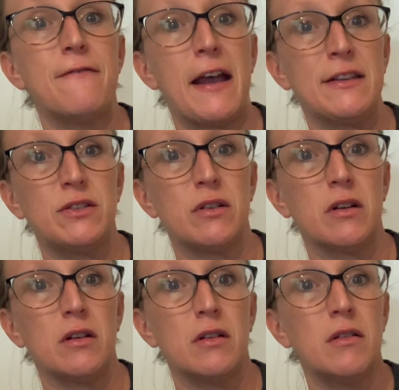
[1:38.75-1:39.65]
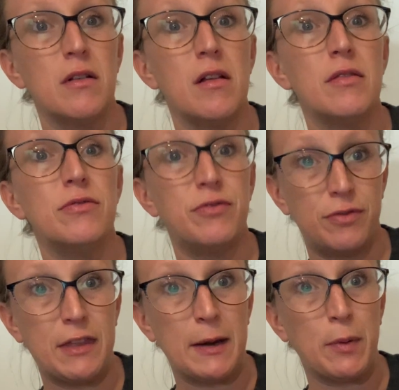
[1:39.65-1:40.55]
faster
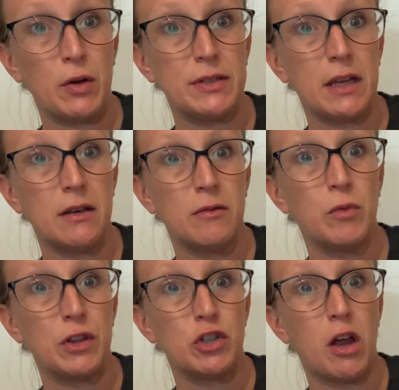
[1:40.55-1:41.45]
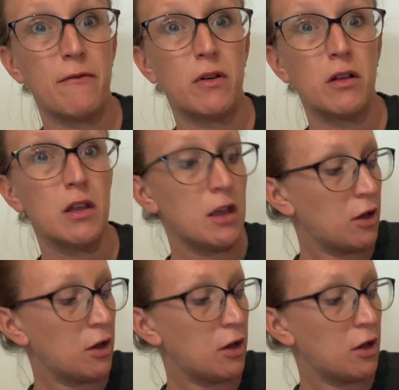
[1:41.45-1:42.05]
than a person with a shovel.